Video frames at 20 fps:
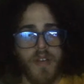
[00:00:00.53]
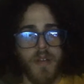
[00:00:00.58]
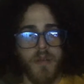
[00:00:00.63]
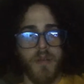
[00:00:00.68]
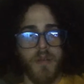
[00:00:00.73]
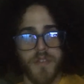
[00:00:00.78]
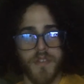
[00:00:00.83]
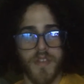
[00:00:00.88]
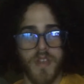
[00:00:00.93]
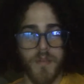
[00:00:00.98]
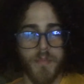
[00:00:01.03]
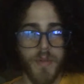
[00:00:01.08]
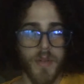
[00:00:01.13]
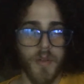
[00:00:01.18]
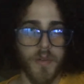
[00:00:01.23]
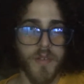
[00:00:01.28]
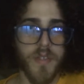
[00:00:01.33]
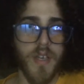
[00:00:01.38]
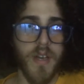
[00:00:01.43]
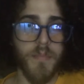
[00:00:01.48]
What's up,
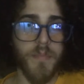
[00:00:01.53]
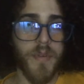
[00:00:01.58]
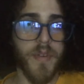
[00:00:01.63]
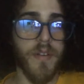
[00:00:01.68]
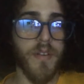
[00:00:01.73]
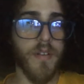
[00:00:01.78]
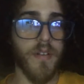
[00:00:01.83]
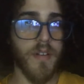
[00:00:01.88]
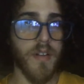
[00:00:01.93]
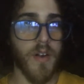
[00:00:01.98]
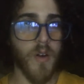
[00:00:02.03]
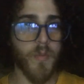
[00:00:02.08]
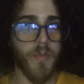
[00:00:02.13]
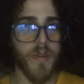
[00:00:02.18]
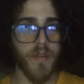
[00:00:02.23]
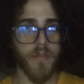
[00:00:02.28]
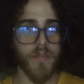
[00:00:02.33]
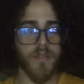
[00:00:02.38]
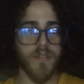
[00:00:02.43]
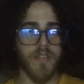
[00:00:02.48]
Hilltop here. I hope
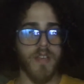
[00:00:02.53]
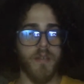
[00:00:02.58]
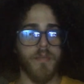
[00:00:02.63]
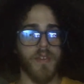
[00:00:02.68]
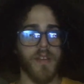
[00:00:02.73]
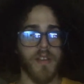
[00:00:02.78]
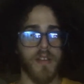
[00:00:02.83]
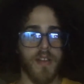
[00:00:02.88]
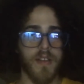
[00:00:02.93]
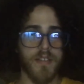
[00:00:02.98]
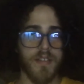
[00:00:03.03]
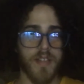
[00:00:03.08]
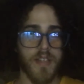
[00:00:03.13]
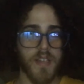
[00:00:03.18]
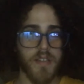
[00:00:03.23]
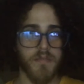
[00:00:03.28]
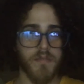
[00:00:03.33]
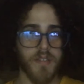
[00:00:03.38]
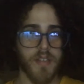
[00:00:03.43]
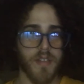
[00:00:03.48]
everyone's having a nice
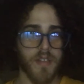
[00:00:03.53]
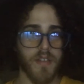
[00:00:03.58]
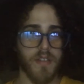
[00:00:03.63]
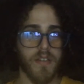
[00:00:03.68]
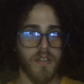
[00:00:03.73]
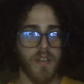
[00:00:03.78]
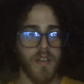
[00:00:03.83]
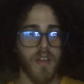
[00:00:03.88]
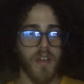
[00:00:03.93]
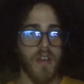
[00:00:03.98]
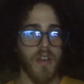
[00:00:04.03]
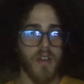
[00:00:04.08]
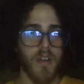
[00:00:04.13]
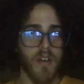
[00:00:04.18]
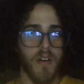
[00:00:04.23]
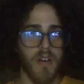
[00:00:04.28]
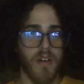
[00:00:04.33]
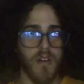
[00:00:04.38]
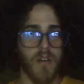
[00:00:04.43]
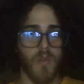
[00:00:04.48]
evening.
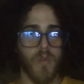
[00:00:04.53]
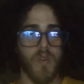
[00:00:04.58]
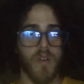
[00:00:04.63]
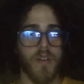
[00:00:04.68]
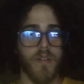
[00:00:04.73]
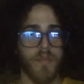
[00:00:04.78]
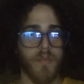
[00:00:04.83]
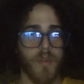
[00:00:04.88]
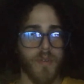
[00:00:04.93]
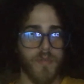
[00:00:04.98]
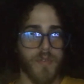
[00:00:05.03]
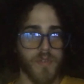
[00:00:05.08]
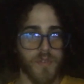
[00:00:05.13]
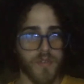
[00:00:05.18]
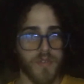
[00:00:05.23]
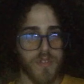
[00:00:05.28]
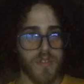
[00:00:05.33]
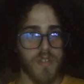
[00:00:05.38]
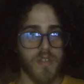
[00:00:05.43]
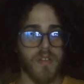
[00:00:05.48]
Whenever you
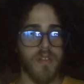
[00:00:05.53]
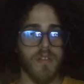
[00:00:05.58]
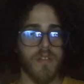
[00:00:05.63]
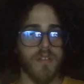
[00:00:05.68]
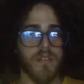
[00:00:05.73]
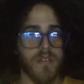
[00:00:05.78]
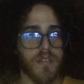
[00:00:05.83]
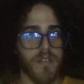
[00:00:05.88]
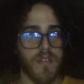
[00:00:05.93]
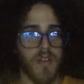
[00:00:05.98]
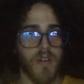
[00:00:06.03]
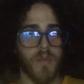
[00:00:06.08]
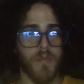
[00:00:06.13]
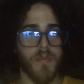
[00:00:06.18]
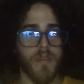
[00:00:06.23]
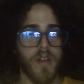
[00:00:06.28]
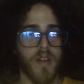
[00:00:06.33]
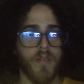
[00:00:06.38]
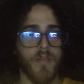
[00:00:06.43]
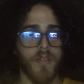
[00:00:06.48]
see this, I hope
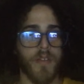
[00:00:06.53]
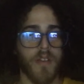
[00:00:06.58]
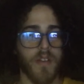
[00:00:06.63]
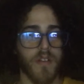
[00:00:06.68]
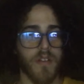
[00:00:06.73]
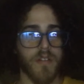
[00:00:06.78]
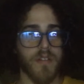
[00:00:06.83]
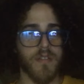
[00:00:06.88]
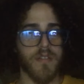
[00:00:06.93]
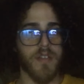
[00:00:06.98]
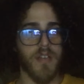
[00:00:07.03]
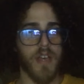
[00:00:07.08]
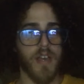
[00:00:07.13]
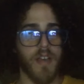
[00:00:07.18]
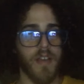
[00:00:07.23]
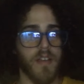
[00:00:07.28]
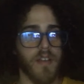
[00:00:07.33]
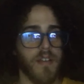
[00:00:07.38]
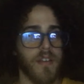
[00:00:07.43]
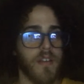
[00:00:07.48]
you're having a good
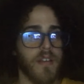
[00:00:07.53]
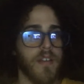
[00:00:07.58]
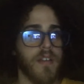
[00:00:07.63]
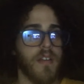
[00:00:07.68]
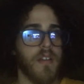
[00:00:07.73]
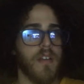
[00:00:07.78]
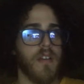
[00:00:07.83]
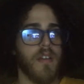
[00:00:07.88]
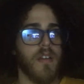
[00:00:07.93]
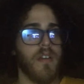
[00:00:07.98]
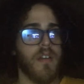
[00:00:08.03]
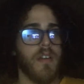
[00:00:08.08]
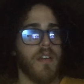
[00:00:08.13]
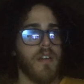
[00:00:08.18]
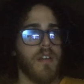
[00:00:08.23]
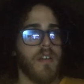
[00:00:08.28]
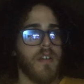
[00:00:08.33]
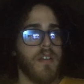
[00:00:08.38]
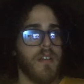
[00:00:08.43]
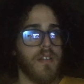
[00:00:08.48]
day.
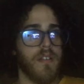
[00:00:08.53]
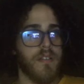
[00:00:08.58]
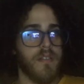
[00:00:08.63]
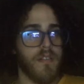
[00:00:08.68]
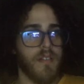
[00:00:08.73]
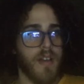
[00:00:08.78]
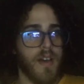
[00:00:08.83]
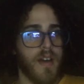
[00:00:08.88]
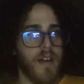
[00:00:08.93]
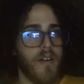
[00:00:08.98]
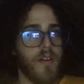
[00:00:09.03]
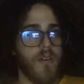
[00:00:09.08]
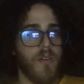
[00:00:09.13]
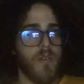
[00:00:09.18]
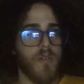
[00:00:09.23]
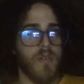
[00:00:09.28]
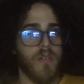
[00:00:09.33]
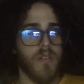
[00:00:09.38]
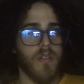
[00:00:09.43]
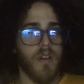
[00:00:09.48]

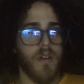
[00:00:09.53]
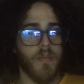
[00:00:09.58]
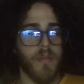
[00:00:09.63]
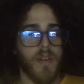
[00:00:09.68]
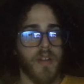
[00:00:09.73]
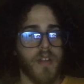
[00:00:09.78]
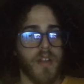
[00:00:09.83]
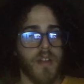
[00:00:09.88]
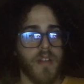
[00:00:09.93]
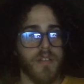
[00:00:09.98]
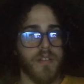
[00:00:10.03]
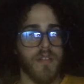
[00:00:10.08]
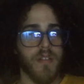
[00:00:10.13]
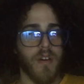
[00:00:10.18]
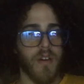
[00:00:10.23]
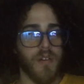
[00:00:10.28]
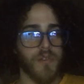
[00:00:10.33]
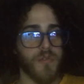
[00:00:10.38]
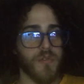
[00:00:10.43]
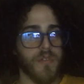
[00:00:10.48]
Now, I'm going to get into the
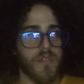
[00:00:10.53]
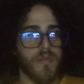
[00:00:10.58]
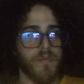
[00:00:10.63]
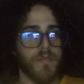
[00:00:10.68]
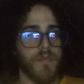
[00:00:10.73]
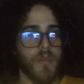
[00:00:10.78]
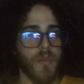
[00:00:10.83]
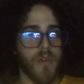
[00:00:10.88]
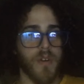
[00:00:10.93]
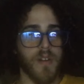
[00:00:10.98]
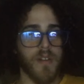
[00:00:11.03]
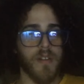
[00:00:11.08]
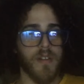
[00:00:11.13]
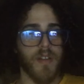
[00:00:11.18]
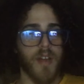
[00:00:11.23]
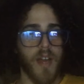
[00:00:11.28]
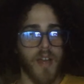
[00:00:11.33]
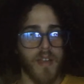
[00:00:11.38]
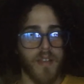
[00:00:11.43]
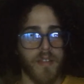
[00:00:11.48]

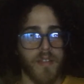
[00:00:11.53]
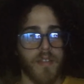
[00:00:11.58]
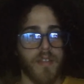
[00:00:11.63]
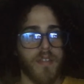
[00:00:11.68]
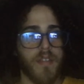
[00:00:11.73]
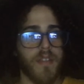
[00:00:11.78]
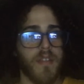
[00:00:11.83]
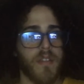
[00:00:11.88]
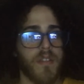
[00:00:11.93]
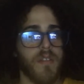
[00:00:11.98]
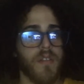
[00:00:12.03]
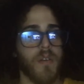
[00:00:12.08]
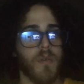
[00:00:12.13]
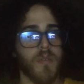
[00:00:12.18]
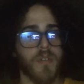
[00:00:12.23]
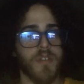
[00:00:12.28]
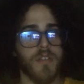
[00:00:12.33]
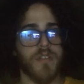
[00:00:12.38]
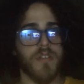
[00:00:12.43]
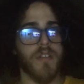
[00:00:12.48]
149th, no,
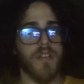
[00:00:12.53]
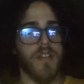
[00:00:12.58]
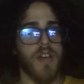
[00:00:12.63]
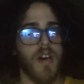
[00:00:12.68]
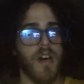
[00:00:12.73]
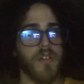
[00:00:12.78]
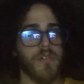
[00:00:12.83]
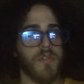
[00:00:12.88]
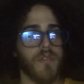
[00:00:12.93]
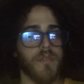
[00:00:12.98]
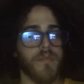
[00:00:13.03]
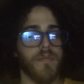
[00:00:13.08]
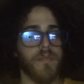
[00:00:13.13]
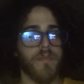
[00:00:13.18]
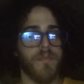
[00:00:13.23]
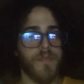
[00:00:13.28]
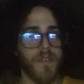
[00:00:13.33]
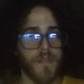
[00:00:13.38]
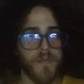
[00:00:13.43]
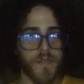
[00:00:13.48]
we just did that
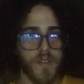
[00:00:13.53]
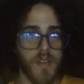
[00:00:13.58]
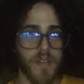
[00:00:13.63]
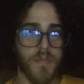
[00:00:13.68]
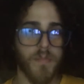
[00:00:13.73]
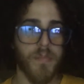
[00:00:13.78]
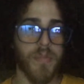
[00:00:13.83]
150th